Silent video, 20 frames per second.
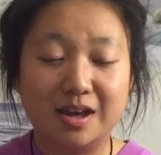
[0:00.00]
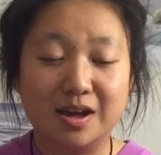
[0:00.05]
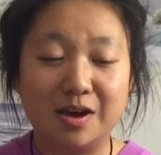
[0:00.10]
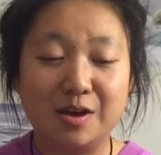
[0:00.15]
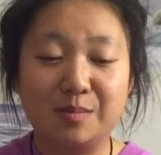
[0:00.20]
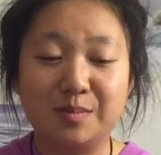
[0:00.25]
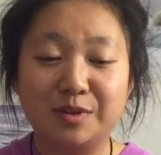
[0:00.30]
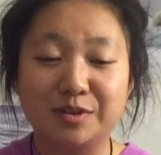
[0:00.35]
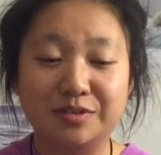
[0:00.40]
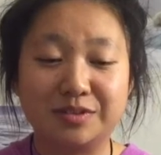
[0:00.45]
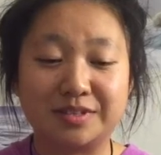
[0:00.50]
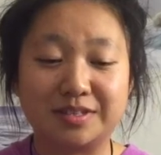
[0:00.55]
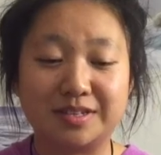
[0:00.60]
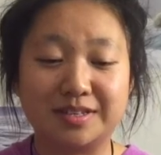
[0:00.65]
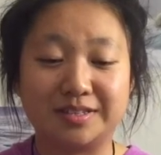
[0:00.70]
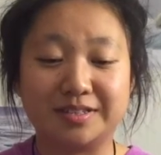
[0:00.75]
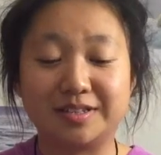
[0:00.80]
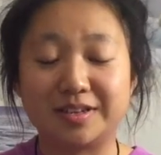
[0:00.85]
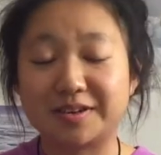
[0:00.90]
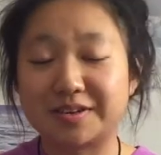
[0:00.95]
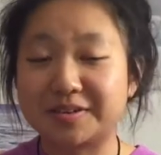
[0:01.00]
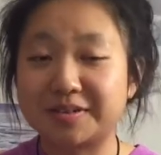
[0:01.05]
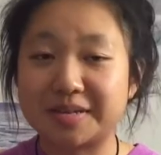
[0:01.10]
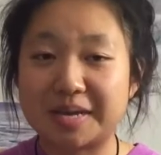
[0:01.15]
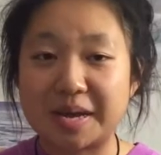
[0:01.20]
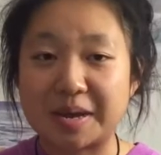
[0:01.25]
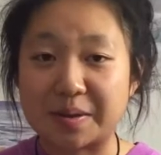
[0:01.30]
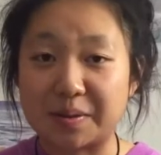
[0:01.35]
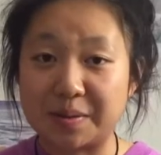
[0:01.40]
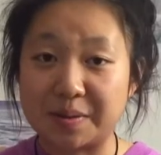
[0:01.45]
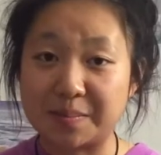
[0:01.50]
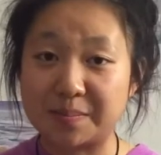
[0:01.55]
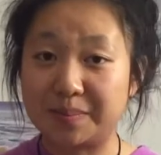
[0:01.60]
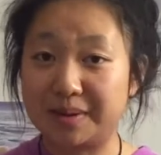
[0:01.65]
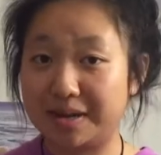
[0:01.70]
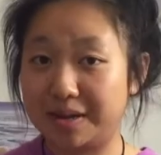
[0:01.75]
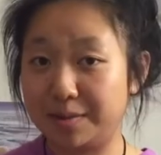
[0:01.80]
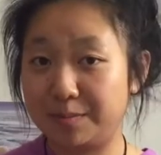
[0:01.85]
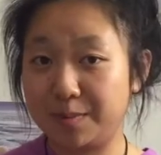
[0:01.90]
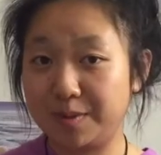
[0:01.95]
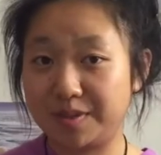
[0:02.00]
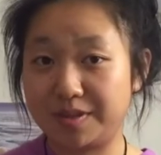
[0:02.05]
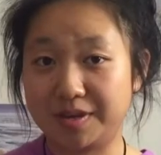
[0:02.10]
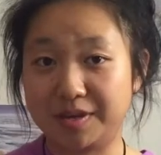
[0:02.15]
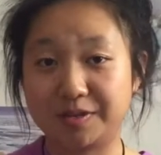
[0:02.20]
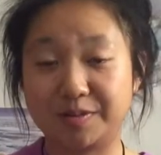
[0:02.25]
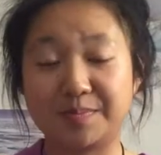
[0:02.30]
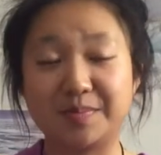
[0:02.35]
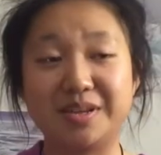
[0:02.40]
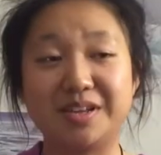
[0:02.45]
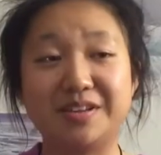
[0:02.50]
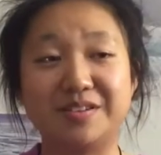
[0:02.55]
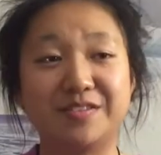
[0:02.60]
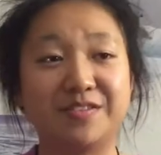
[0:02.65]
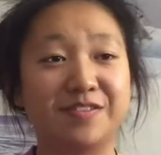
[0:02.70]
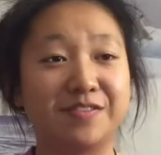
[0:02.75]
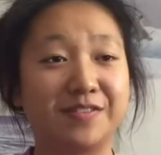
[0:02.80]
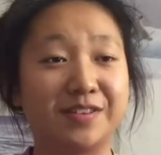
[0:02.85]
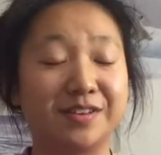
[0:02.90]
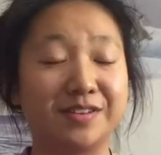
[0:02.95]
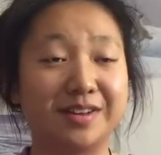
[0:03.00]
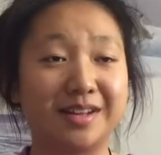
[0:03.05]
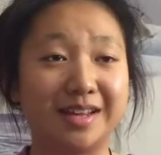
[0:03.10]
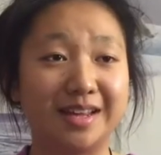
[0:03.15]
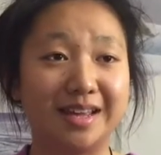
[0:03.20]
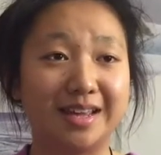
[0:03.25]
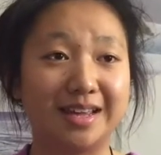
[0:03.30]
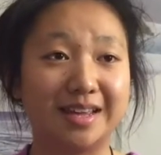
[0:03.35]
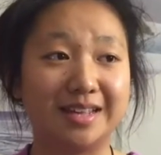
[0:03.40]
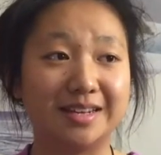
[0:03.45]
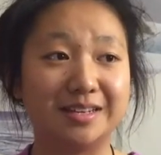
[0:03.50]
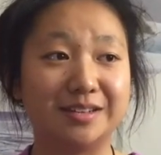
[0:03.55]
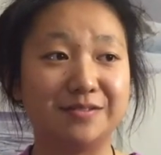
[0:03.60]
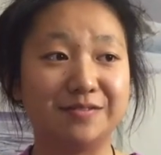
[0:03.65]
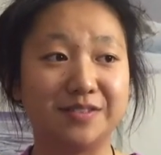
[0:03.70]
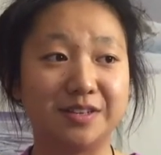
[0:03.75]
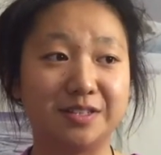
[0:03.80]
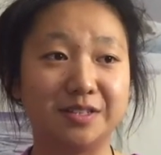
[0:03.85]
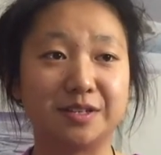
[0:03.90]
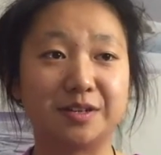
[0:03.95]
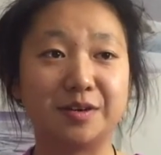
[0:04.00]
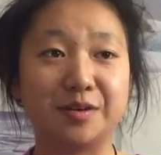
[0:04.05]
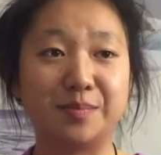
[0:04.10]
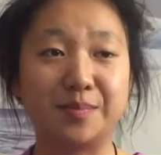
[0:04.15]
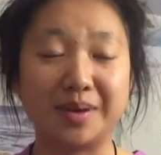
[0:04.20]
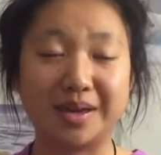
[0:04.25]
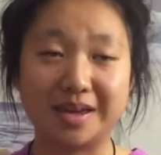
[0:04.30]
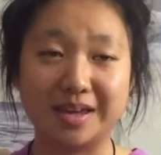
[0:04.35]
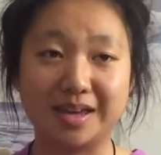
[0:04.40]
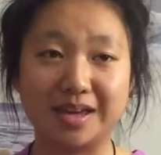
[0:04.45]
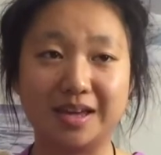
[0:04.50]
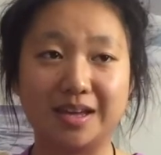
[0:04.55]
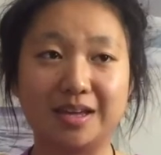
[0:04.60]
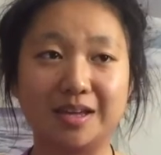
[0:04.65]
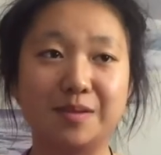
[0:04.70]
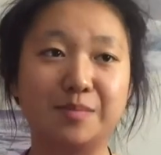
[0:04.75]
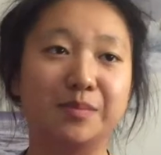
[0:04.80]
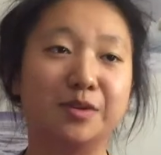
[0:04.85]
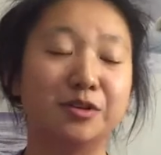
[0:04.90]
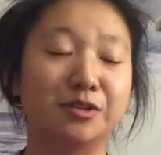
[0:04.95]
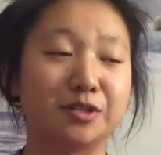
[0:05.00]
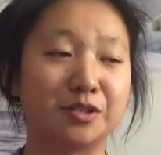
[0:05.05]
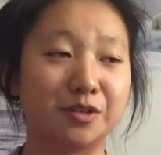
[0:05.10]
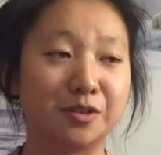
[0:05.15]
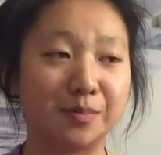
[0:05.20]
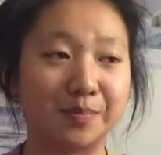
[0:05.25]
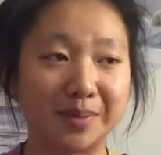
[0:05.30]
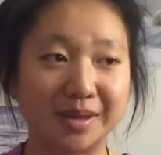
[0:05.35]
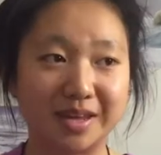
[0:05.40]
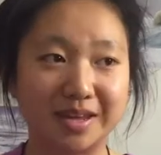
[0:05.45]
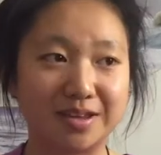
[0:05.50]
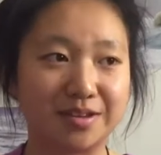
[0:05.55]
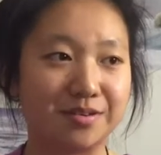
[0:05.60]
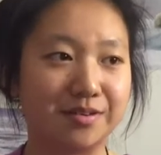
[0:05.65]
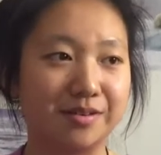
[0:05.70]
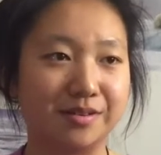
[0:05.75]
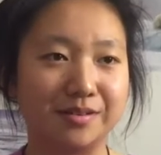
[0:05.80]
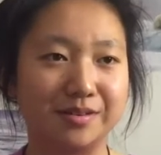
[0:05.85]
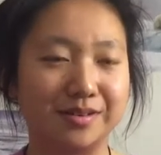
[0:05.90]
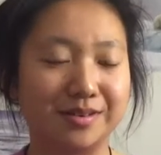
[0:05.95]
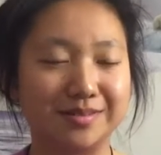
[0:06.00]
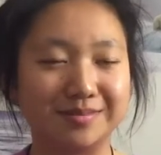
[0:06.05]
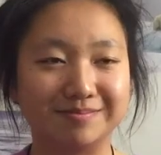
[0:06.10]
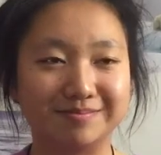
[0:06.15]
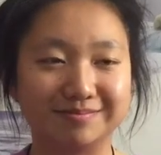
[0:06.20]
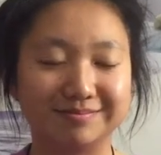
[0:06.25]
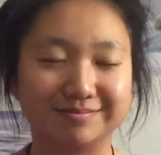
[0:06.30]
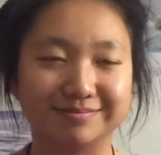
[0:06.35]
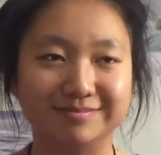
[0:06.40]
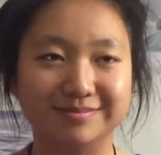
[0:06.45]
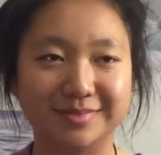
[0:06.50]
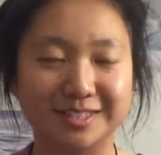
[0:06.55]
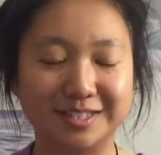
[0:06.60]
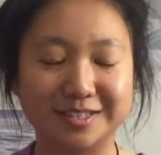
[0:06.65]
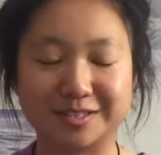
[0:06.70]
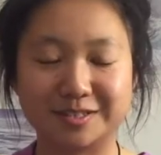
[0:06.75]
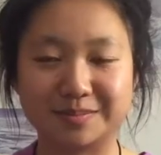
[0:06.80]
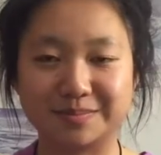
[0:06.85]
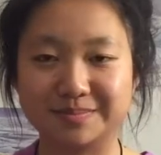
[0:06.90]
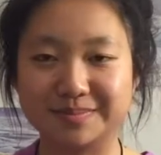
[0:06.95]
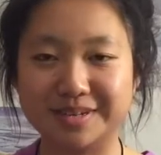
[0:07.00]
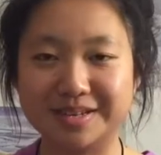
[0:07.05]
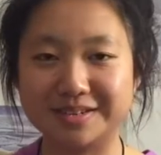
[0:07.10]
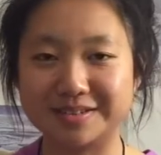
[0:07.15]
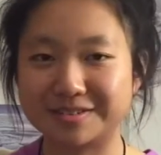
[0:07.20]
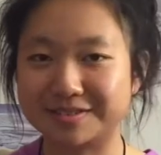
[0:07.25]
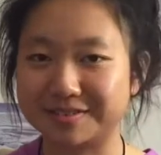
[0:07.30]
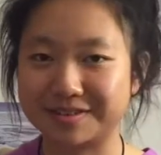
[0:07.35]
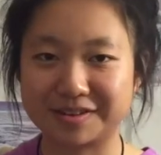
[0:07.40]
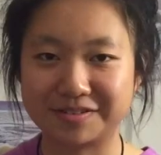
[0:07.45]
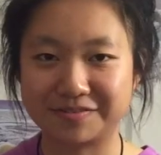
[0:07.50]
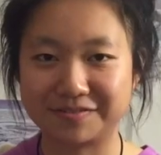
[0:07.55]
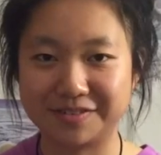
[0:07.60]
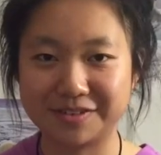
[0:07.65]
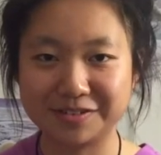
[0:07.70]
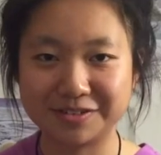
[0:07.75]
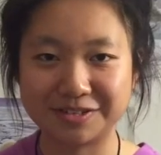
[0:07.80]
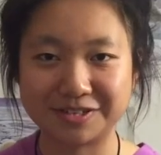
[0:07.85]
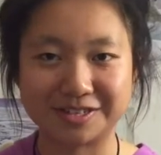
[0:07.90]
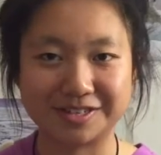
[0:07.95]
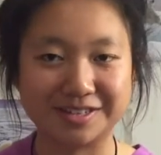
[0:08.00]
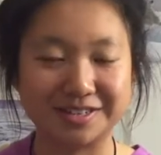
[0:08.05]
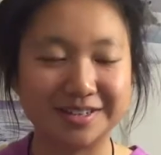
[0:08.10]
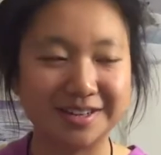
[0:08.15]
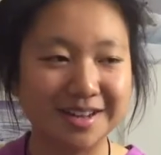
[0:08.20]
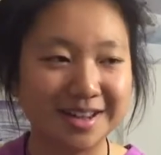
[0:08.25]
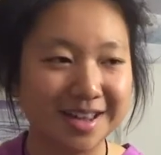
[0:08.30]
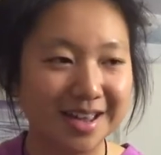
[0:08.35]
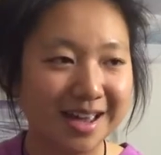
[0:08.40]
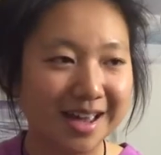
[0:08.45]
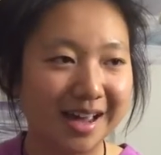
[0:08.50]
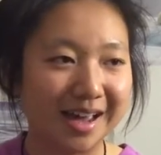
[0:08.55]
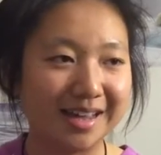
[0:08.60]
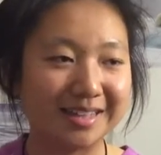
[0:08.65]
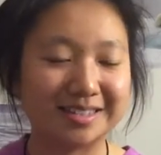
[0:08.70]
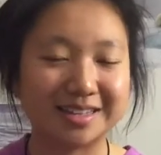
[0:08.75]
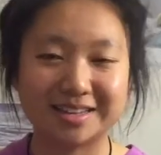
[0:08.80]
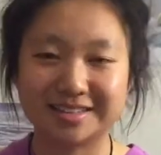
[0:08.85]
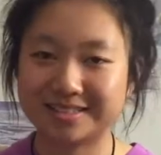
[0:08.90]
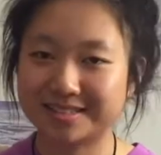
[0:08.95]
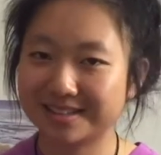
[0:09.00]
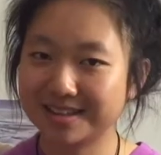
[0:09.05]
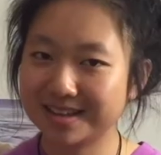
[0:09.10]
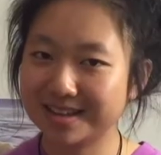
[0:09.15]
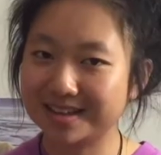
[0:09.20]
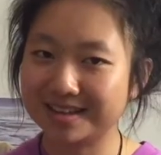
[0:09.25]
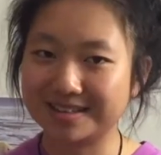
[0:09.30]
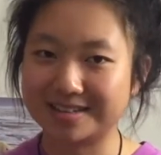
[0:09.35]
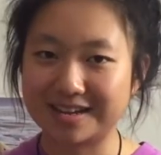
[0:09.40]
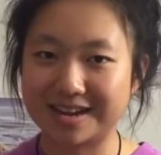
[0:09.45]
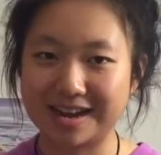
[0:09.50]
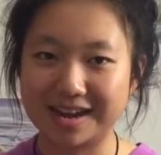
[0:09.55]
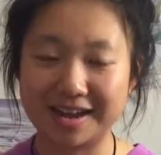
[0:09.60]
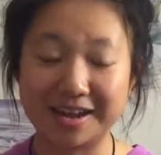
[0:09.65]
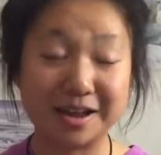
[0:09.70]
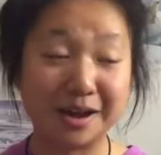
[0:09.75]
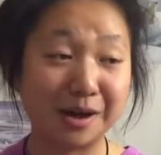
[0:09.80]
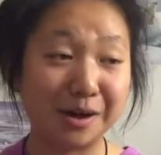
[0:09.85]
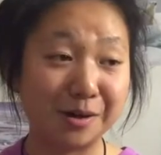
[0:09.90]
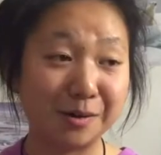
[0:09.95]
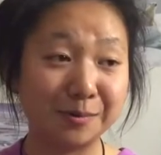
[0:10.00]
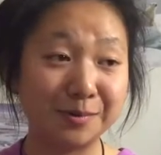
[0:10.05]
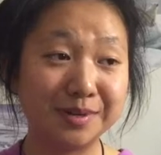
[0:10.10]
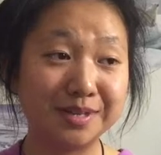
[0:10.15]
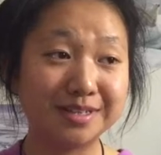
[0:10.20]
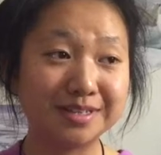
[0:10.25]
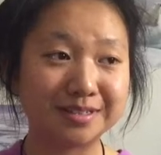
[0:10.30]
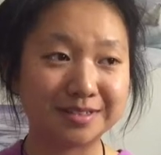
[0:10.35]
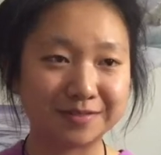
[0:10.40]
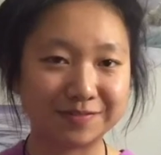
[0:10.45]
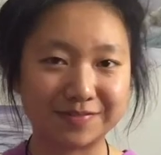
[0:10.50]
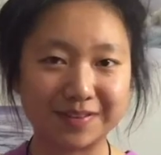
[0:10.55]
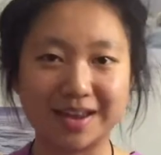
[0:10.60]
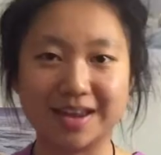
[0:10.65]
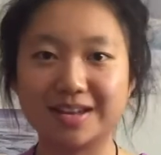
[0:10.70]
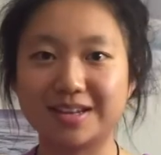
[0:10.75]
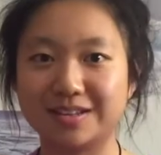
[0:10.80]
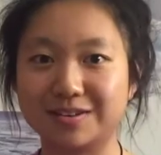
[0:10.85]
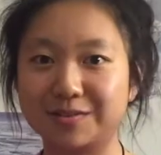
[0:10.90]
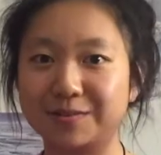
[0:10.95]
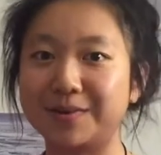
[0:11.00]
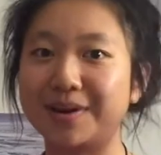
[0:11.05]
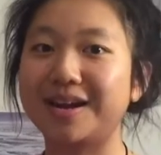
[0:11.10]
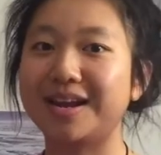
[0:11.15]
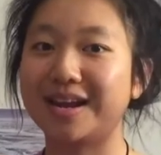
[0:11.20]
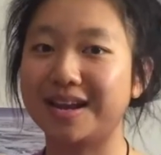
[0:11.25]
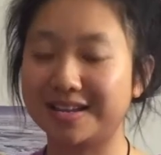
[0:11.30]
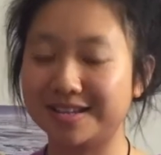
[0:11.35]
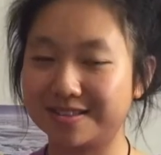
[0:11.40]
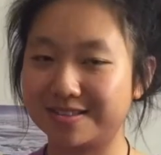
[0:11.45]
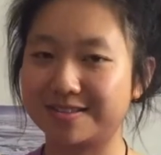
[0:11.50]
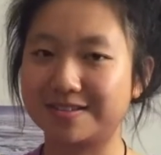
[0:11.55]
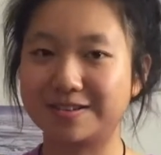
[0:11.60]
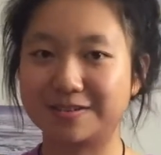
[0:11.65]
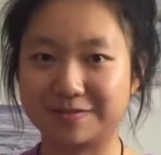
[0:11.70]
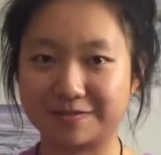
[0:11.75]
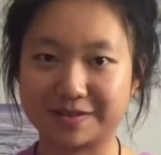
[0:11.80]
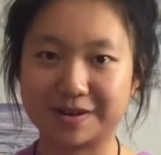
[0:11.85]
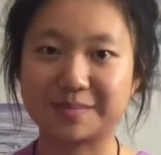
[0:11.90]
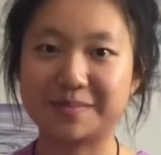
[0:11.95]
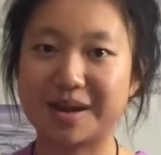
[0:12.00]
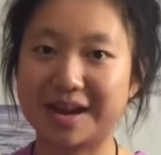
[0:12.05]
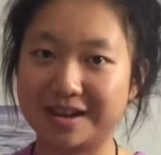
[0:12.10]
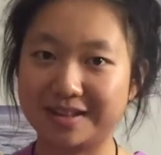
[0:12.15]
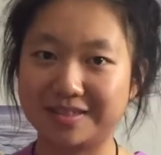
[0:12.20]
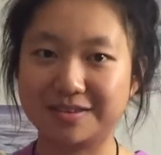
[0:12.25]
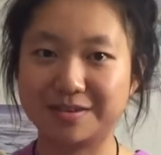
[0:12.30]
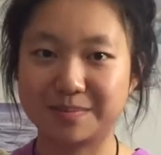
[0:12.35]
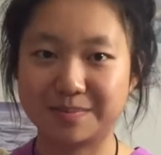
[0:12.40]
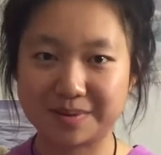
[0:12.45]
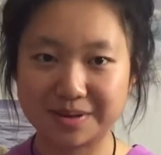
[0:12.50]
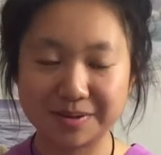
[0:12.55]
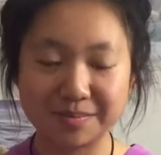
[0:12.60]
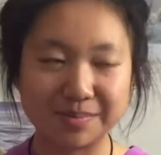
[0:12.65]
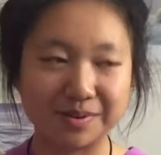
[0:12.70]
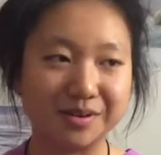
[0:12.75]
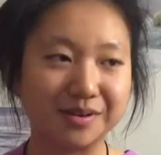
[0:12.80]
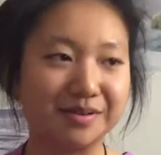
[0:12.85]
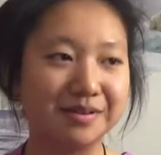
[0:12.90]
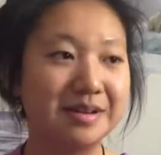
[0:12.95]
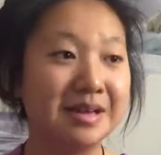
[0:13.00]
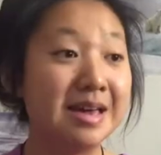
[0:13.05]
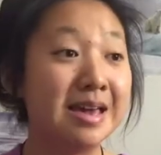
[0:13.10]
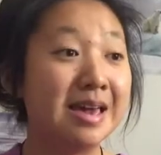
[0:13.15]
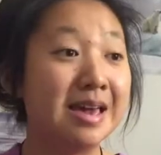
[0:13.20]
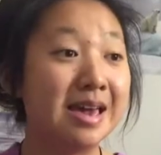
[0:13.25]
almost a single day going by without me feeling any physical pain, emotional pain, or just mental confusion. As I said, I always find the right answer from other people.